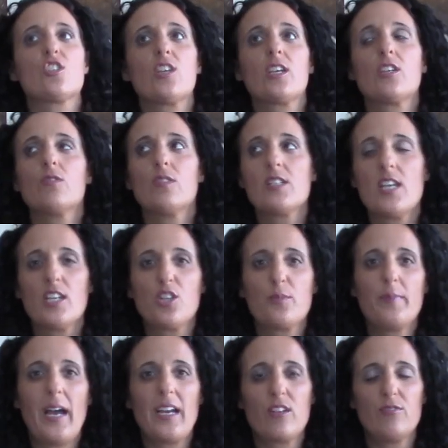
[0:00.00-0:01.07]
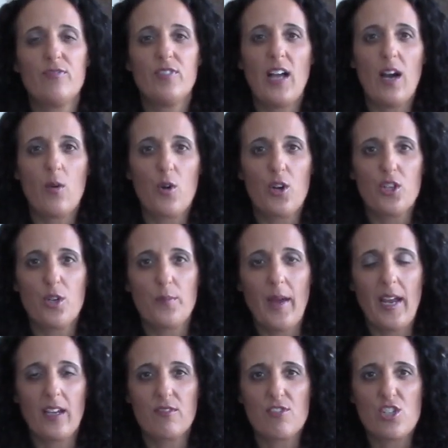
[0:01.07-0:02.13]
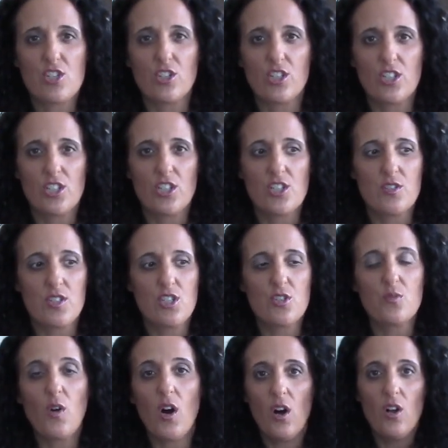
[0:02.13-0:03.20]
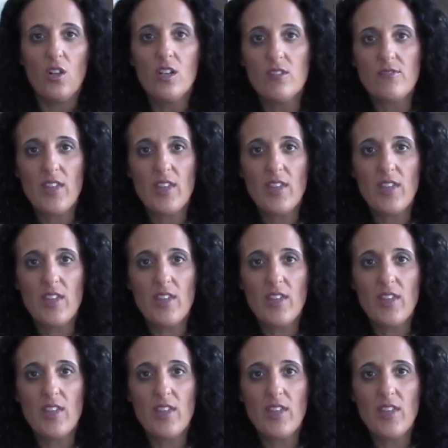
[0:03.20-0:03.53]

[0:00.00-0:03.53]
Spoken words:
like you can take your bag of flour, your bag of sugar, you can do all of